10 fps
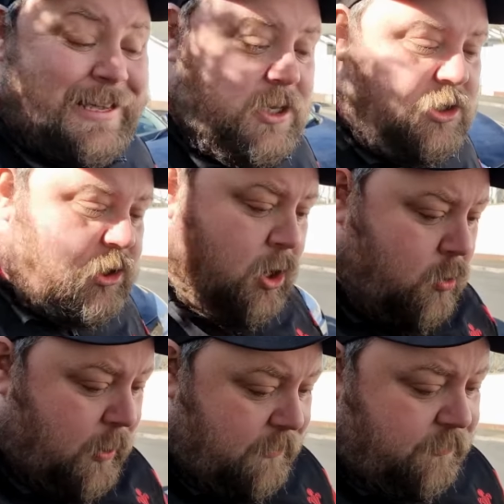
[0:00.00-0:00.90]

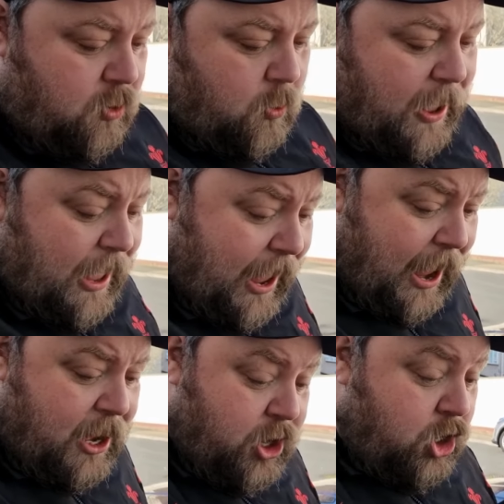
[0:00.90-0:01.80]
So if you
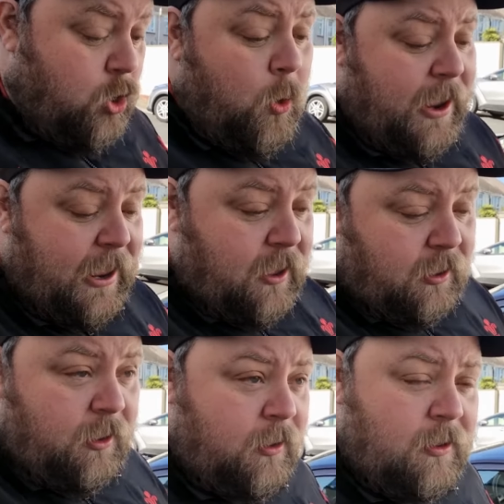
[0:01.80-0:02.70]
are new
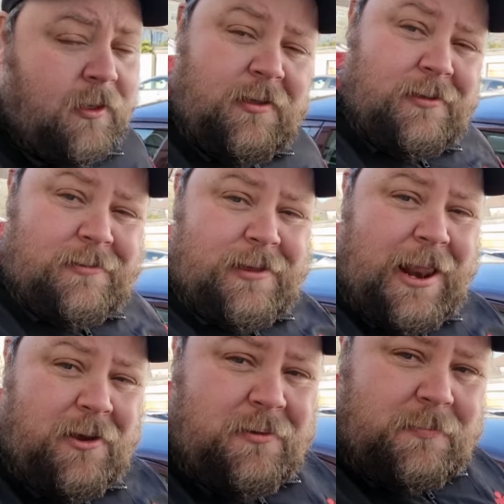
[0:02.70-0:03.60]
here,
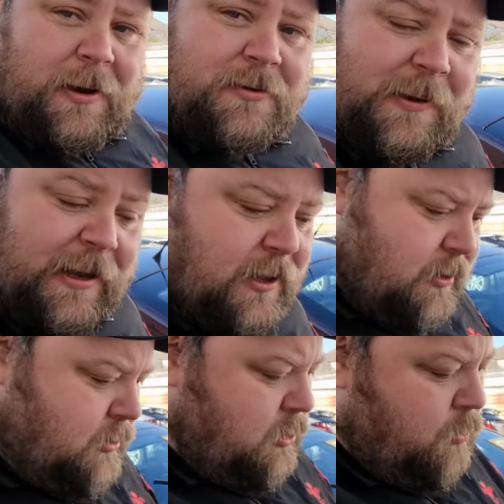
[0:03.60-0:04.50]
hello, my name's Mike.
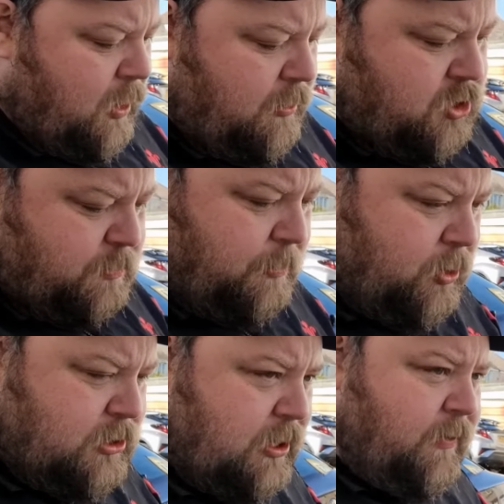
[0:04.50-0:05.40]
Welcome to
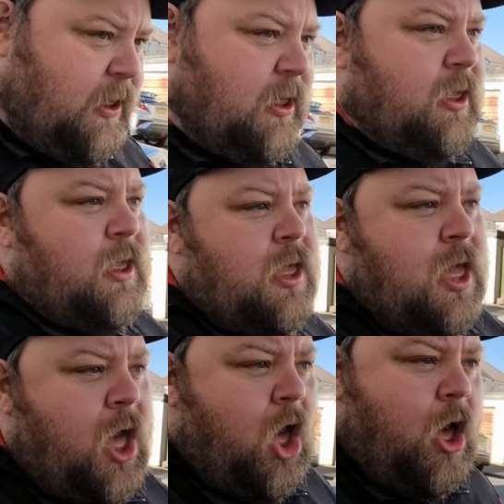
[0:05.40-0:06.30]
Spudboys TV.
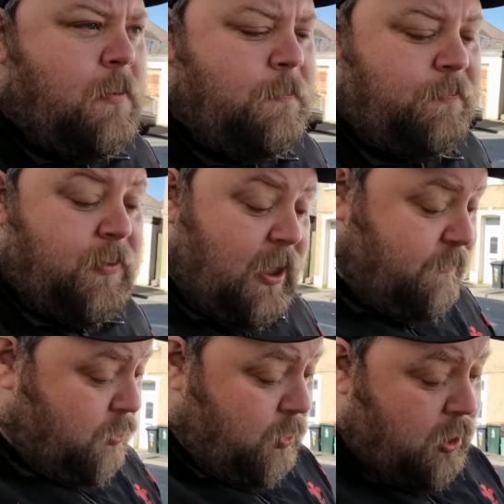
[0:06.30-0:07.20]

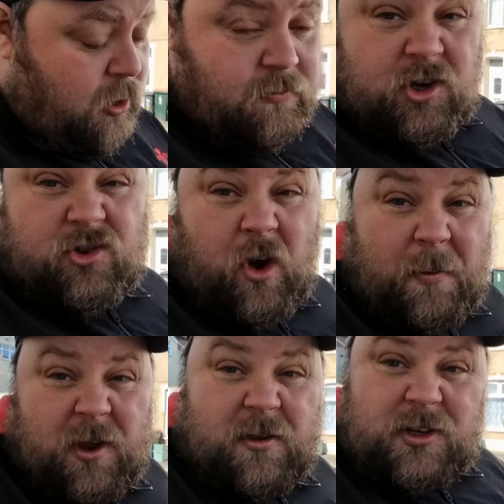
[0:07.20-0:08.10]
If you want to just
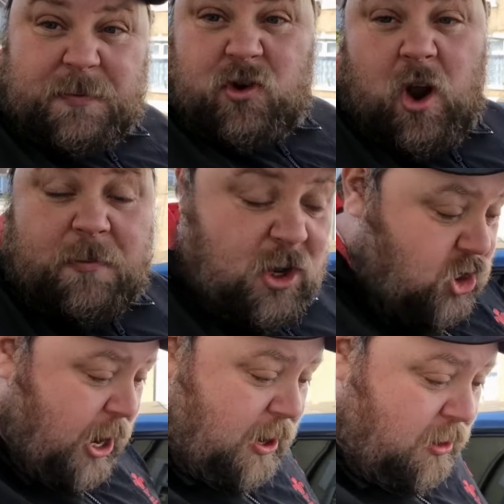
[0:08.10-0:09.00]
drop a subscribe to
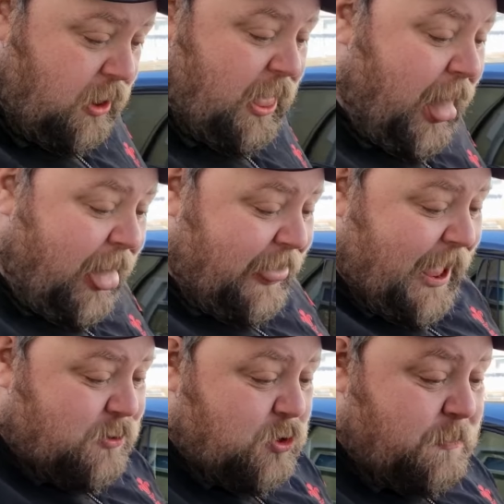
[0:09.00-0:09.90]
the channel,
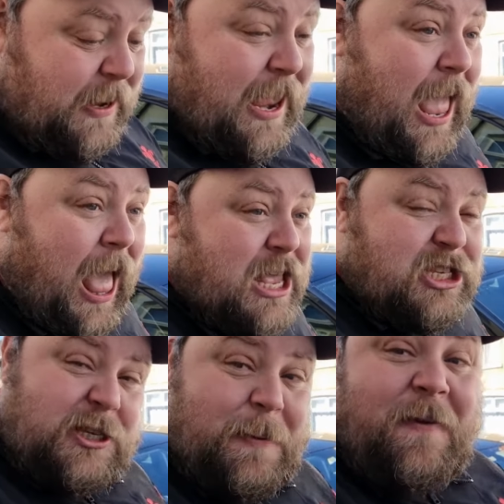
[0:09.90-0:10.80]
that would be
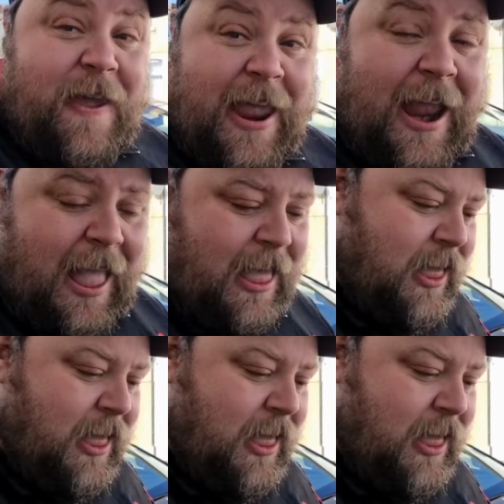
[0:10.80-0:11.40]
spiffing.